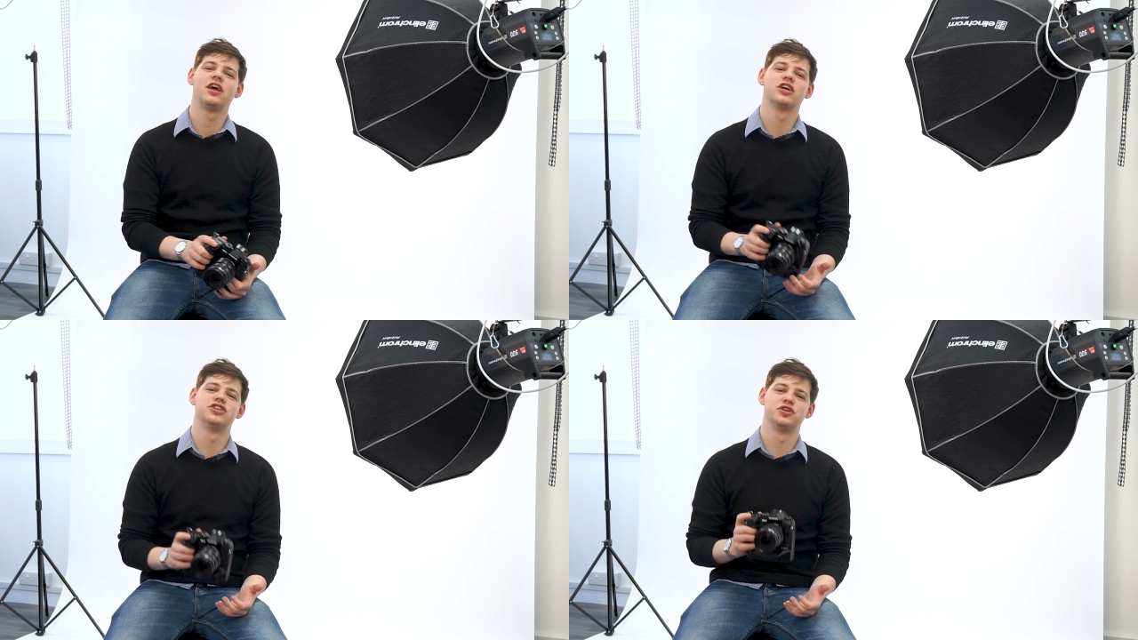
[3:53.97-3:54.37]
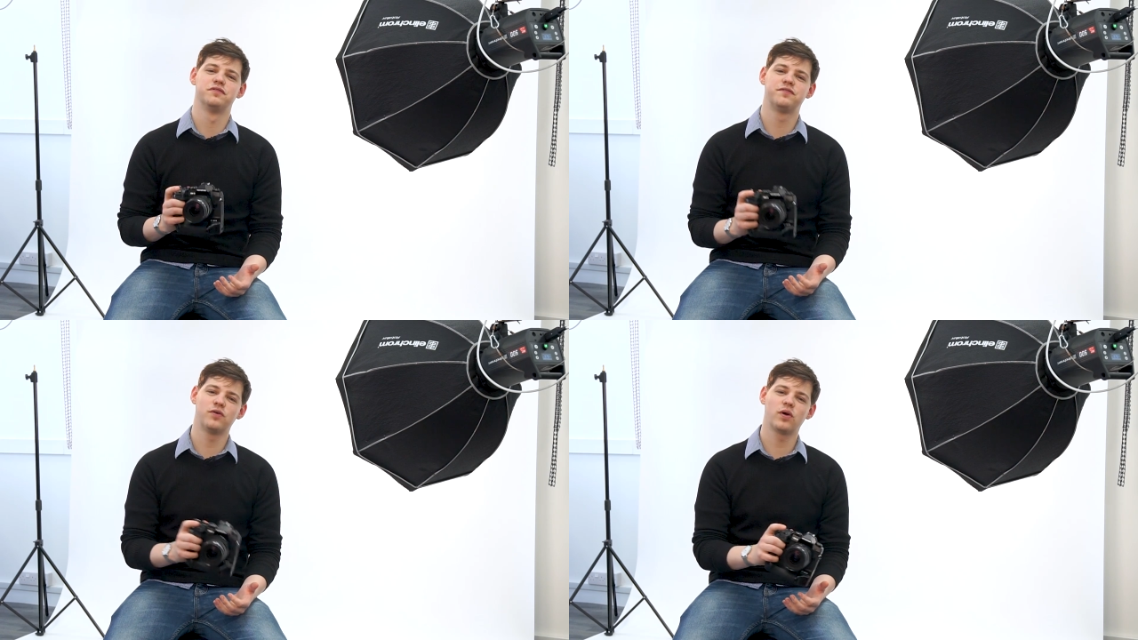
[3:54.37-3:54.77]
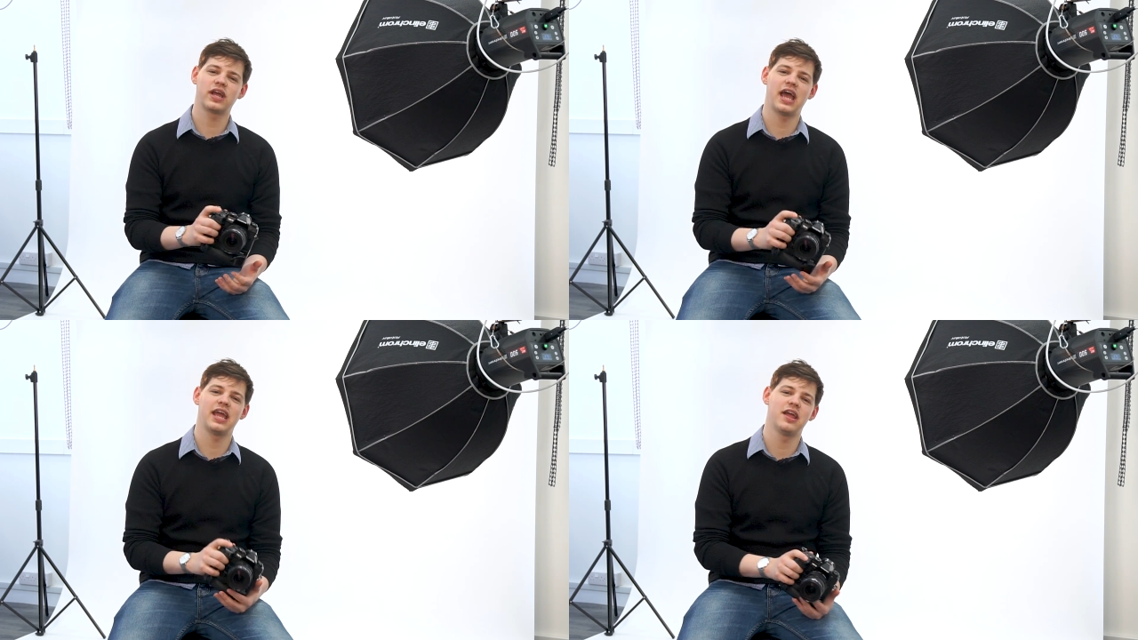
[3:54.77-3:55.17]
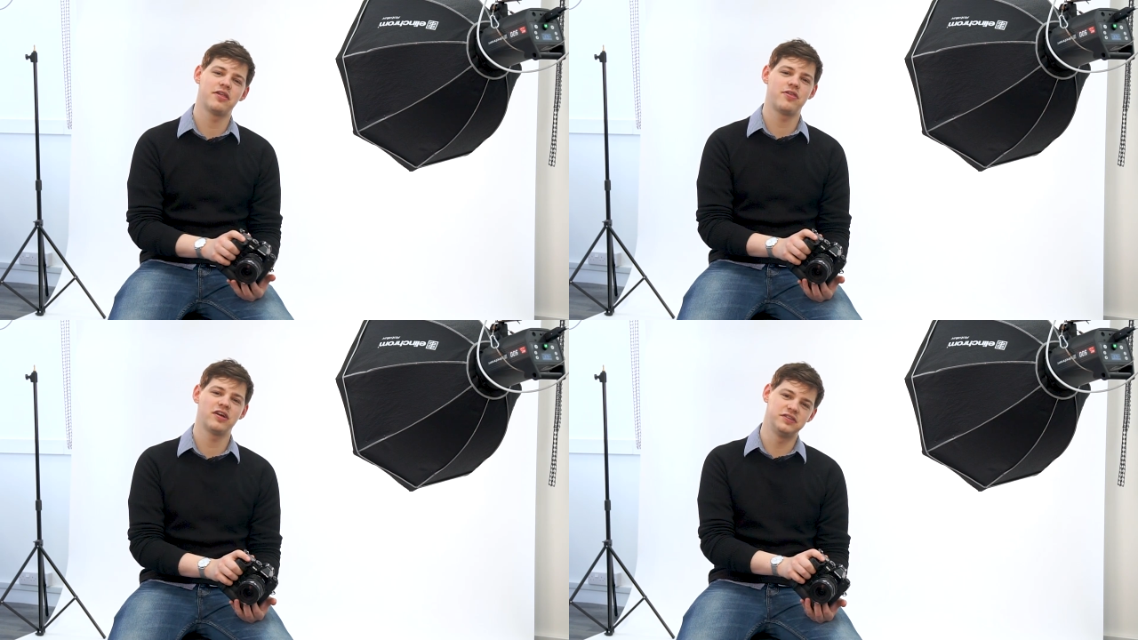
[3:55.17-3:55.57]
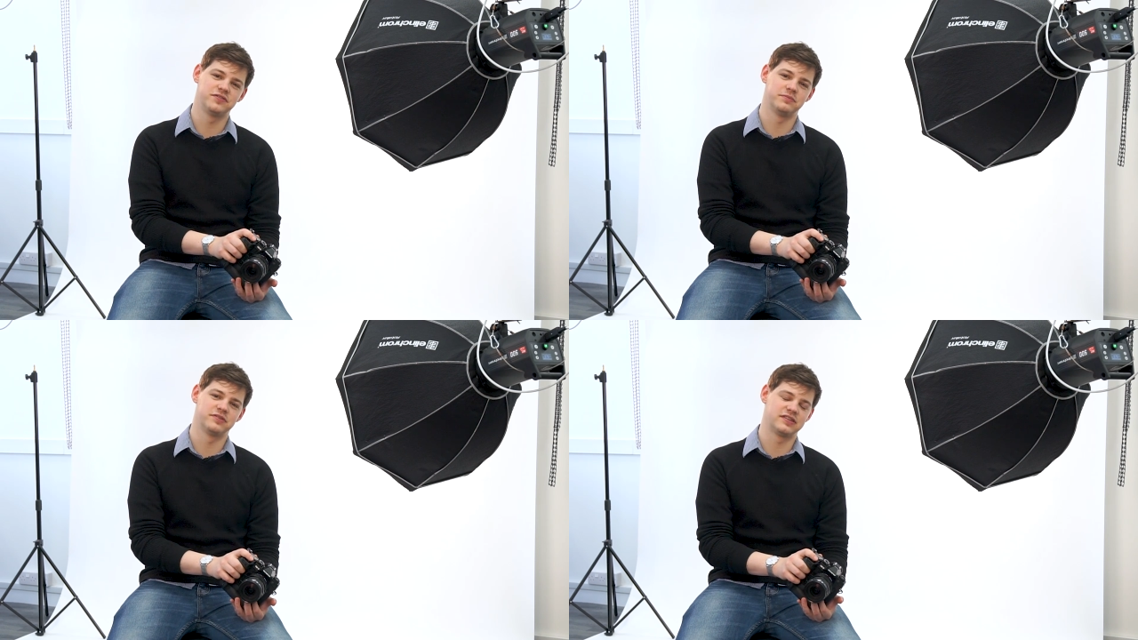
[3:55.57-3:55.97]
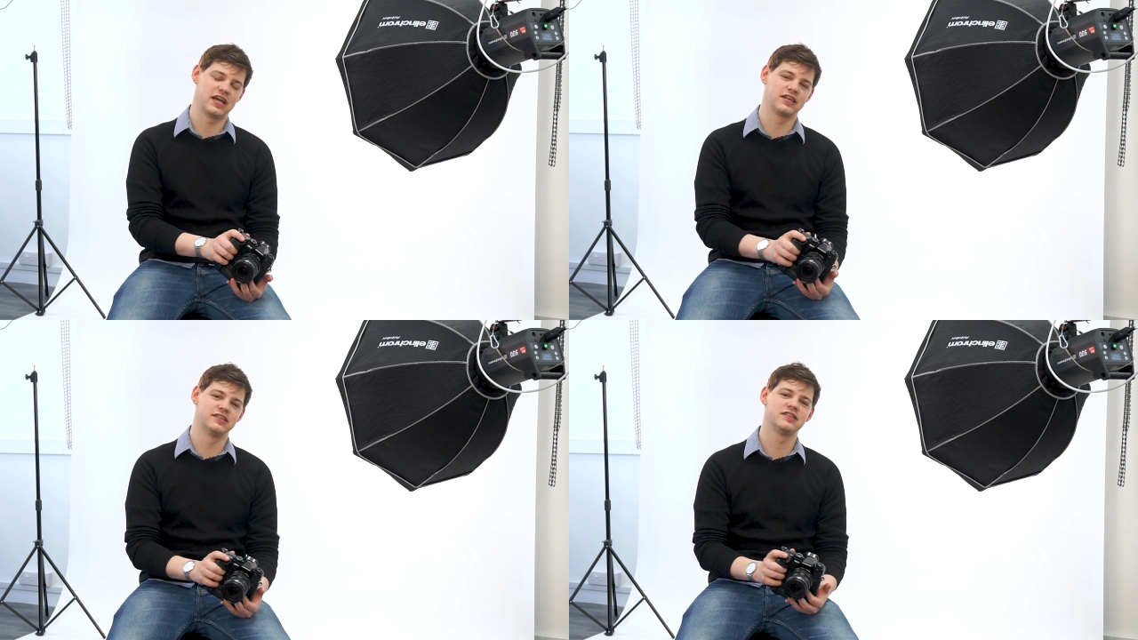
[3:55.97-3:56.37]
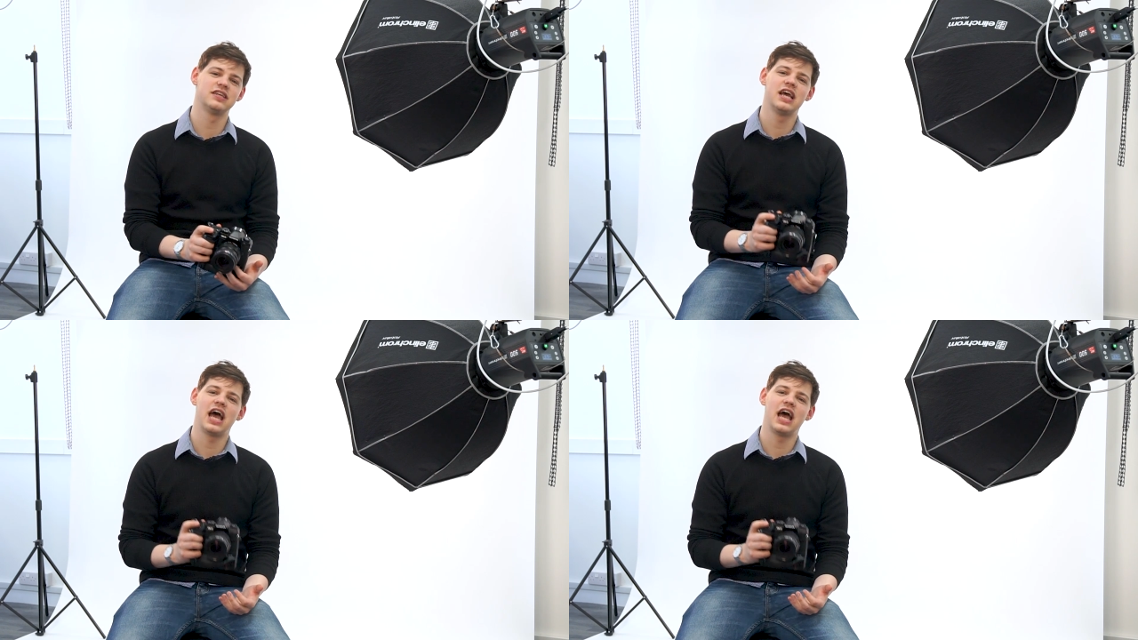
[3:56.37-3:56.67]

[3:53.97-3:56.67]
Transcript: can shoot 4K 30 frames a second